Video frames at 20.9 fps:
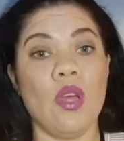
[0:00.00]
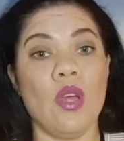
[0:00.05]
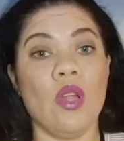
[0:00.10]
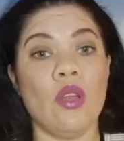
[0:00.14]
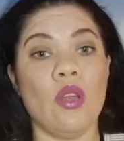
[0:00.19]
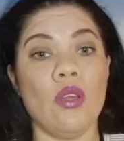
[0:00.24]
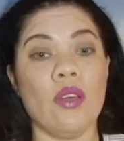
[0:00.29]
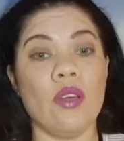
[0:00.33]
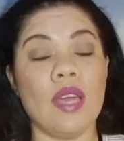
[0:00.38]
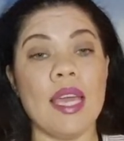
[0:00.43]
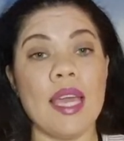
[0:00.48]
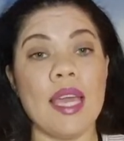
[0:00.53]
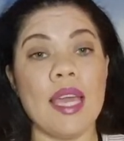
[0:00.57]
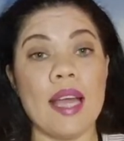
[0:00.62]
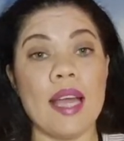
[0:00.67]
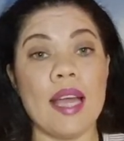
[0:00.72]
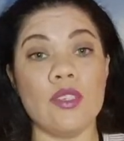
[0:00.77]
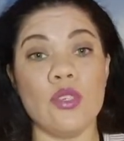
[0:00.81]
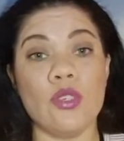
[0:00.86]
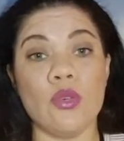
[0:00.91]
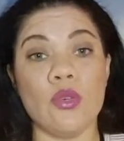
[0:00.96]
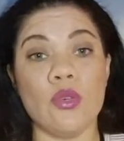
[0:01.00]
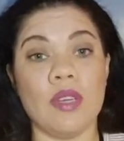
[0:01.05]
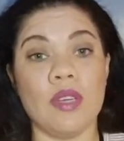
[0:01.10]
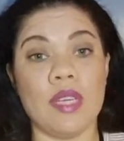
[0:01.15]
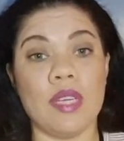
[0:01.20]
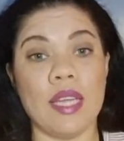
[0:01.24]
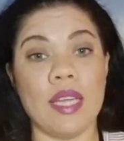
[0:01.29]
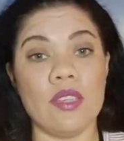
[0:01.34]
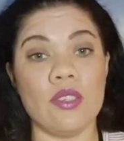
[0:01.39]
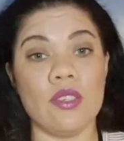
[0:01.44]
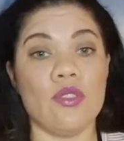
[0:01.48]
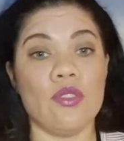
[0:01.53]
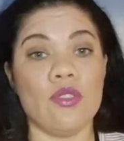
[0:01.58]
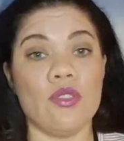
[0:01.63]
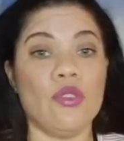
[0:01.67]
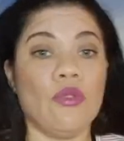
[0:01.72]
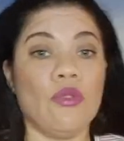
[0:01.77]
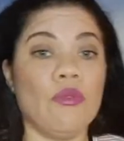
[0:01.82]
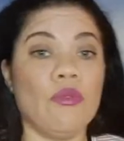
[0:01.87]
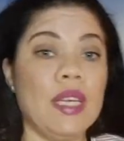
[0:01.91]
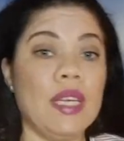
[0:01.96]
looking at your connections,
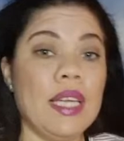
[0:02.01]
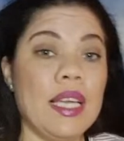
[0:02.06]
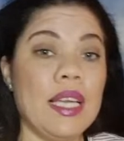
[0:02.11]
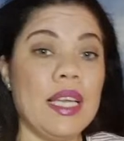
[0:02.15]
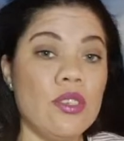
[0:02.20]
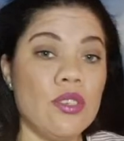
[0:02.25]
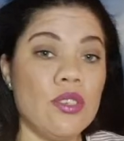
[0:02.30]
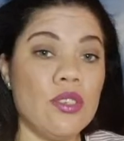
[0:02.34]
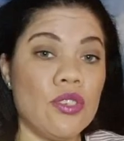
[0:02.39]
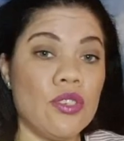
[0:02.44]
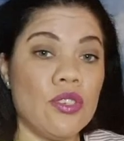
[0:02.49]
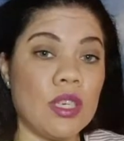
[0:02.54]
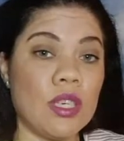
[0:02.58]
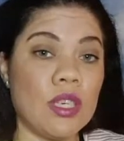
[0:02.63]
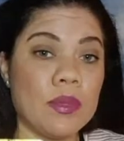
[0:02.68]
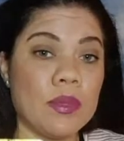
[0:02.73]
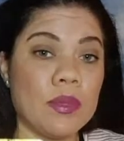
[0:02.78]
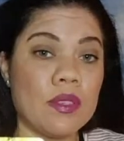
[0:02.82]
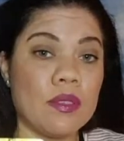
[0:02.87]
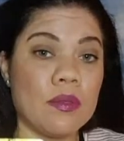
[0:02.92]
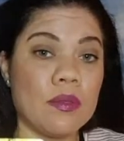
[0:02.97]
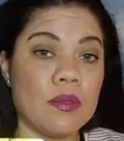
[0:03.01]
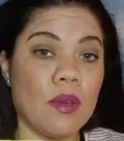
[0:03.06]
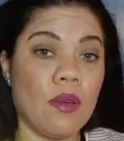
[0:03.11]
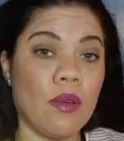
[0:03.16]
your relationships.